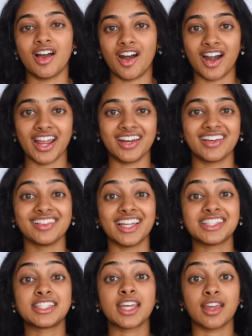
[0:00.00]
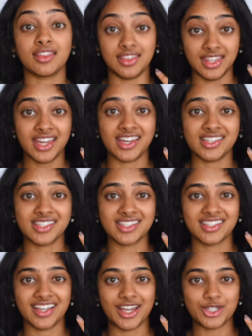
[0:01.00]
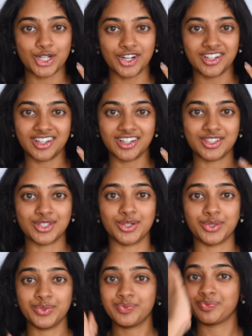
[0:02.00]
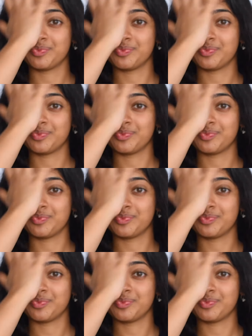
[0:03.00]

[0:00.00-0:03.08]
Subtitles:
All right, let's take this and turn it into